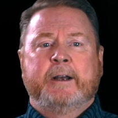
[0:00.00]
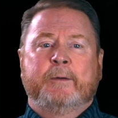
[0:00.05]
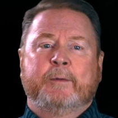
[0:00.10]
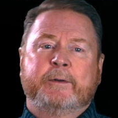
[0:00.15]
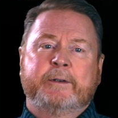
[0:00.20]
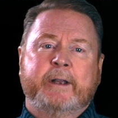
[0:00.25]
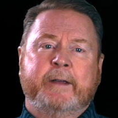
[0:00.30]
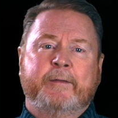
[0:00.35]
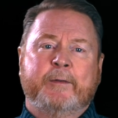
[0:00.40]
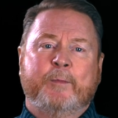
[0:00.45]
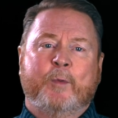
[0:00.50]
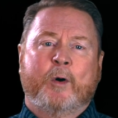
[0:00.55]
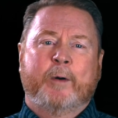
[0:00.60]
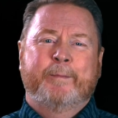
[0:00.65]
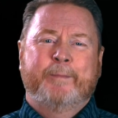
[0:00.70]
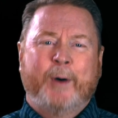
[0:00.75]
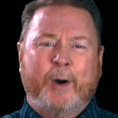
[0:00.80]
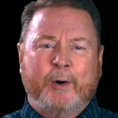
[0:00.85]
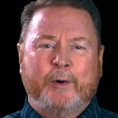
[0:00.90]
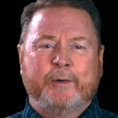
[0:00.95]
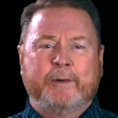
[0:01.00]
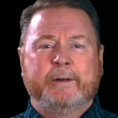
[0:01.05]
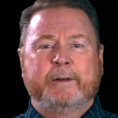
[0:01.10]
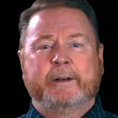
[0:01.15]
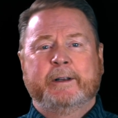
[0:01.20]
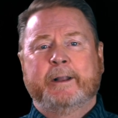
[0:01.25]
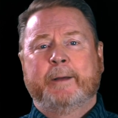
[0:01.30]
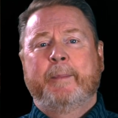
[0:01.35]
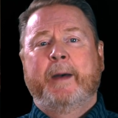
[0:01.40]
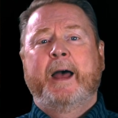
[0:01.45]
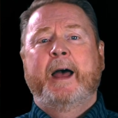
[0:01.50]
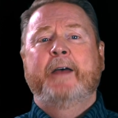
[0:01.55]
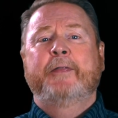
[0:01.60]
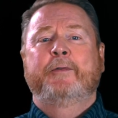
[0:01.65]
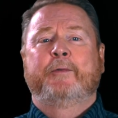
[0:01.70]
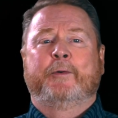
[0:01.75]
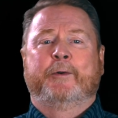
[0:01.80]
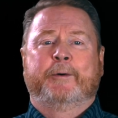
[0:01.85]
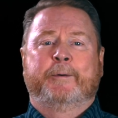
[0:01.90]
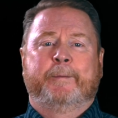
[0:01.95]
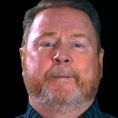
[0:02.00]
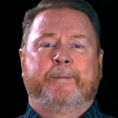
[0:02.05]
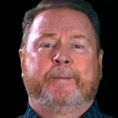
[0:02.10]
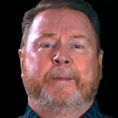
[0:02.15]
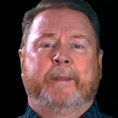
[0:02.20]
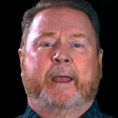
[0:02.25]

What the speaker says: was even more potent in the bathroom.